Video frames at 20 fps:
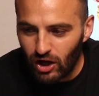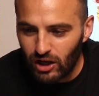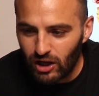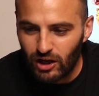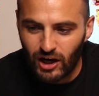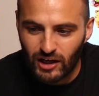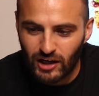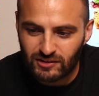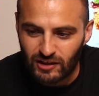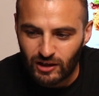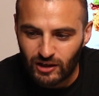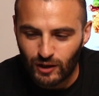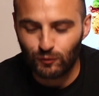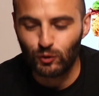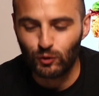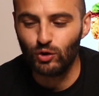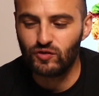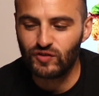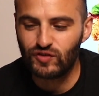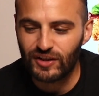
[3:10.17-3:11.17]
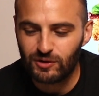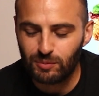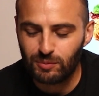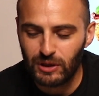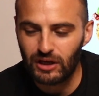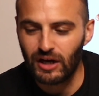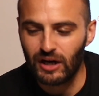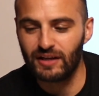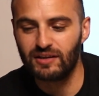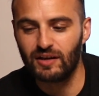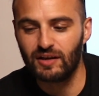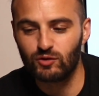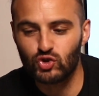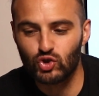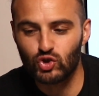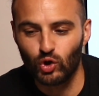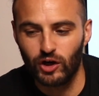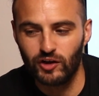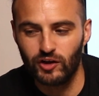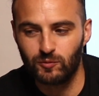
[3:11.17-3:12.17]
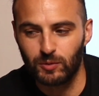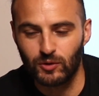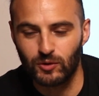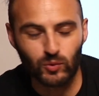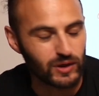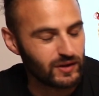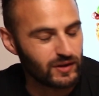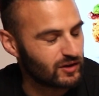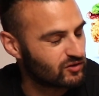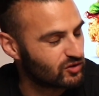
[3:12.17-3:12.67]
I liked it. Like you said to me, I had to have a choice between the